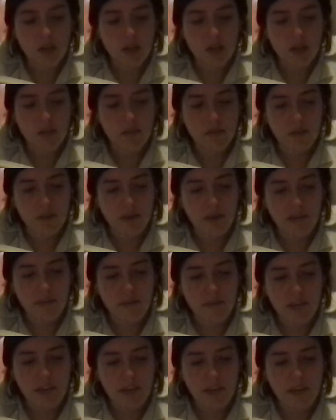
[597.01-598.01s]
if you have
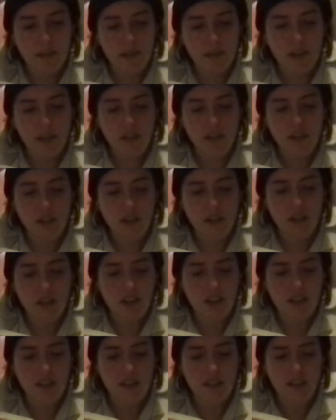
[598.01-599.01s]
made it past
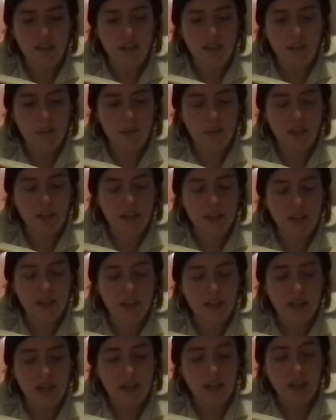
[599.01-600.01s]
30, celebrate,
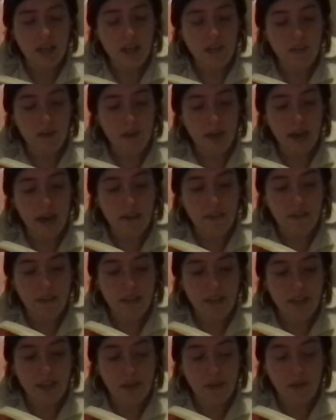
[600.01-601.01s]
and if you haven't
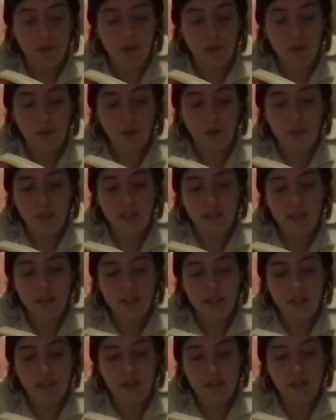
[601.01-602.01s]
yet, rejoice.
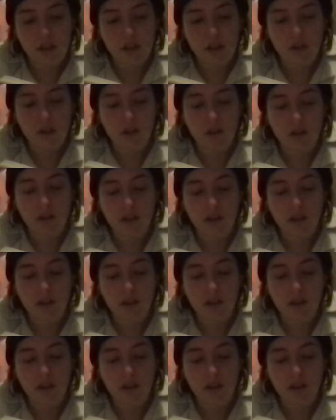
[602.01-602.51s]
Know that